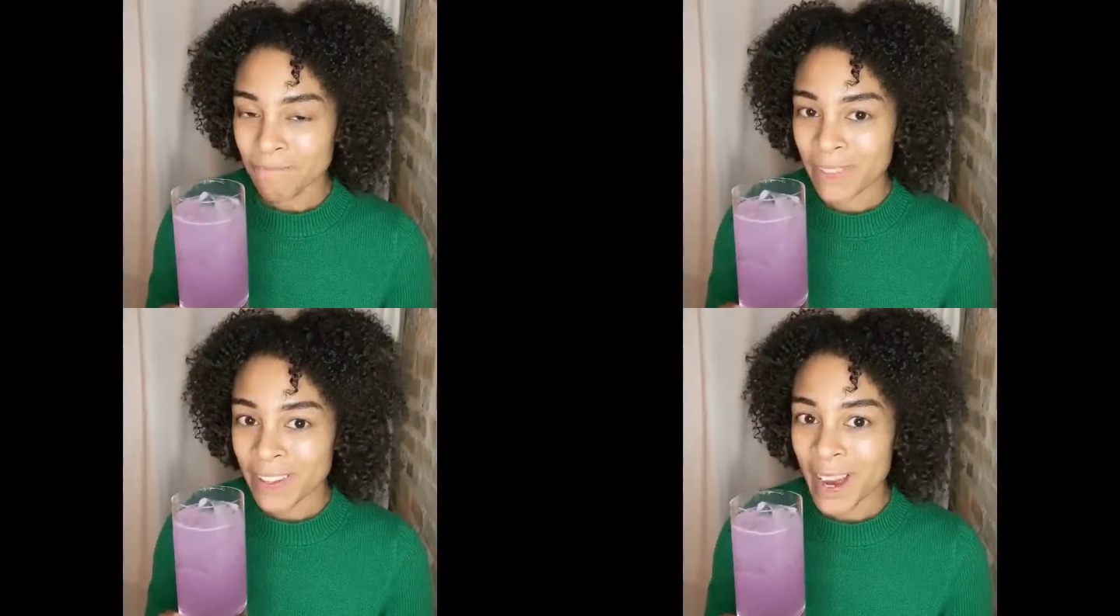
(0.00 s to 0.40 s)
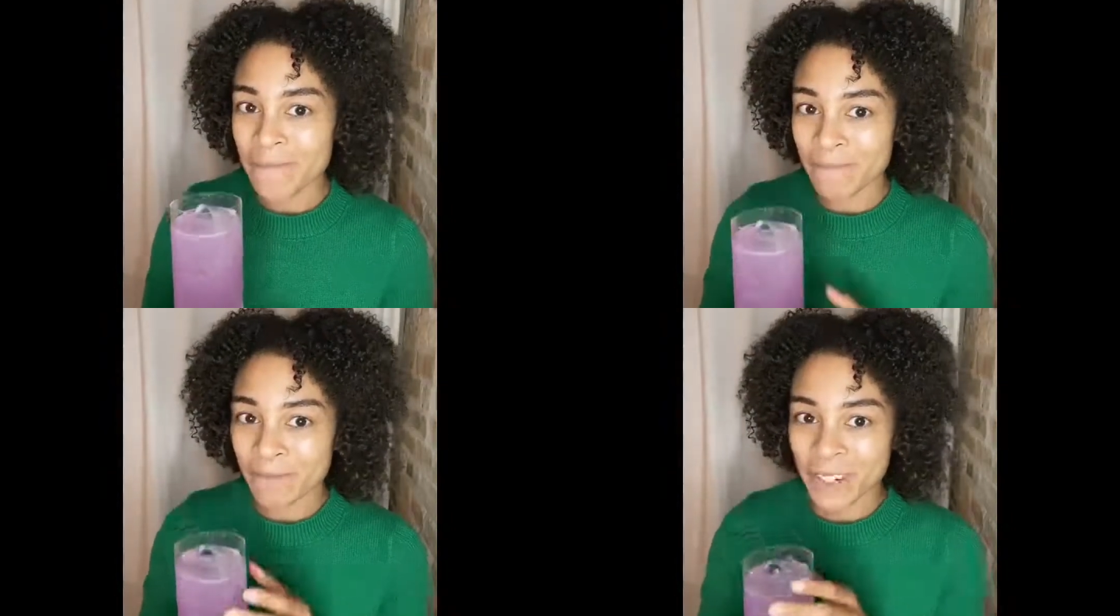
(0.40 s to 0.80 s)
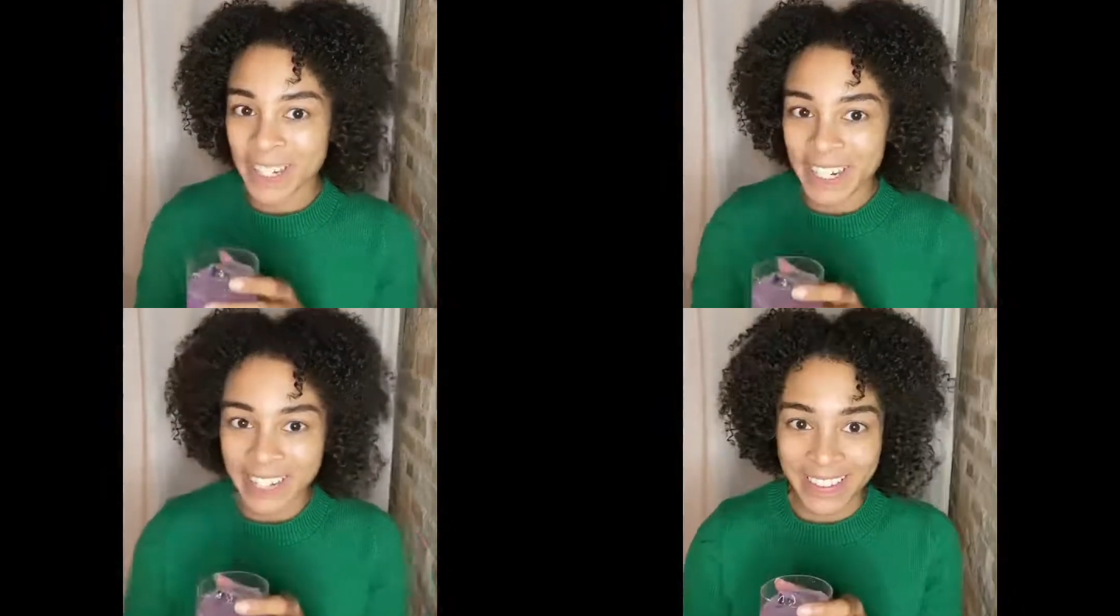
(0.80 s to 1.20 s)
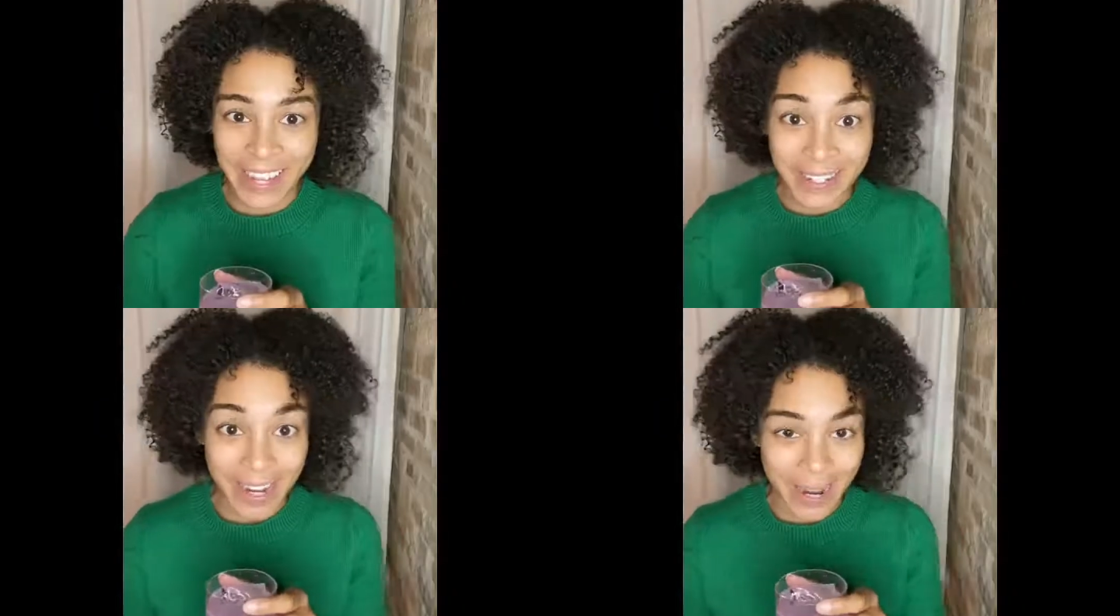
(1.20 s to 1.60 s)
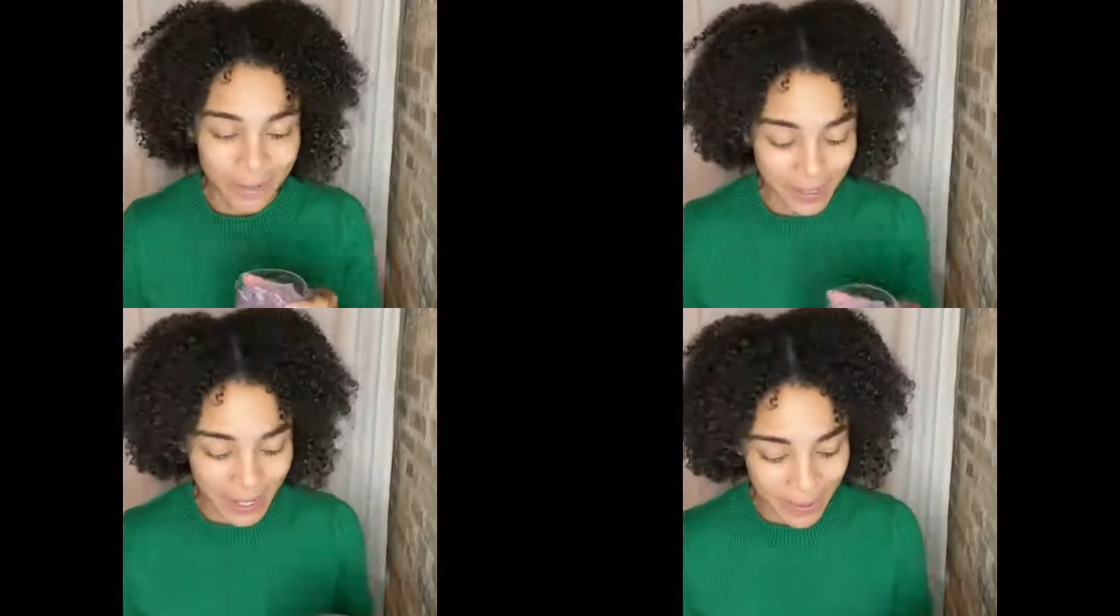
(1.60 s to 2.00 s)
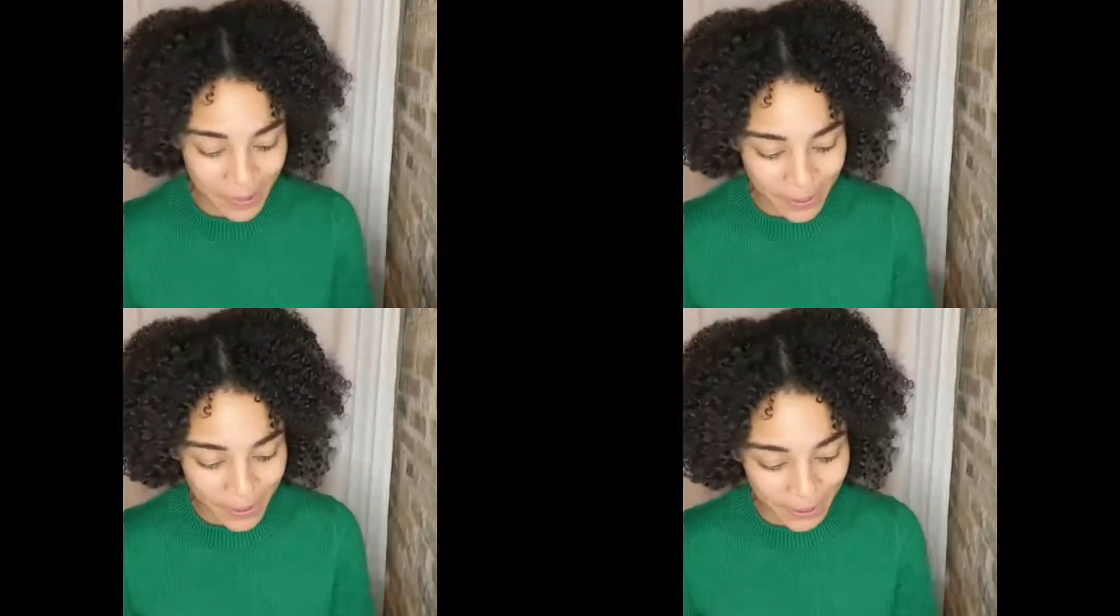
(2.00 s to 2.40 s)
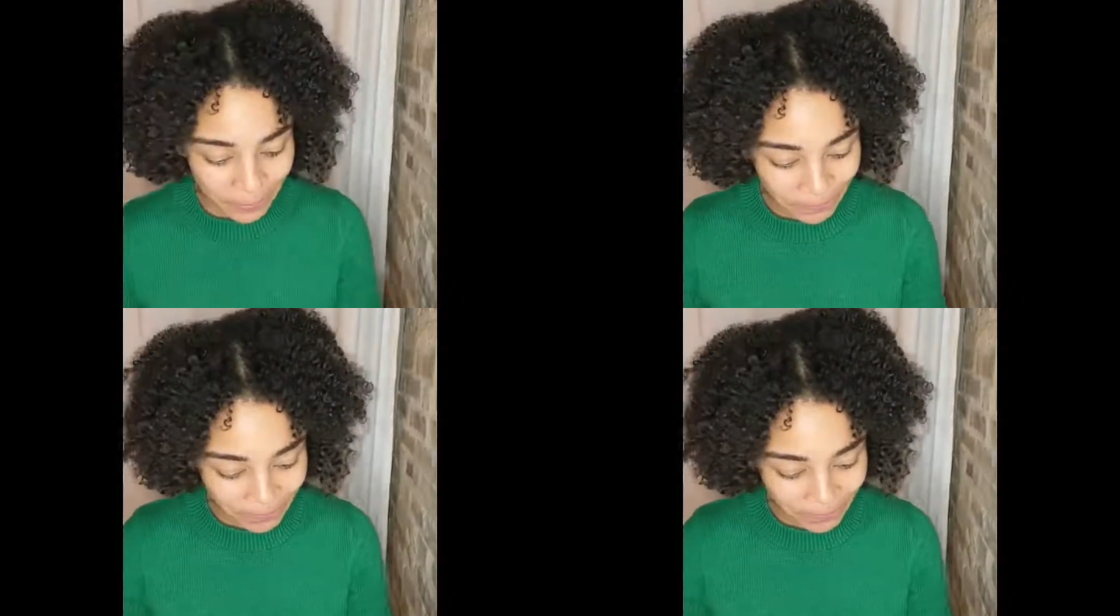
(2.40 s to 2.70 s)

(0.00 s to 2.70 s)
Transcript: Yep, really good. That thyme really comes through.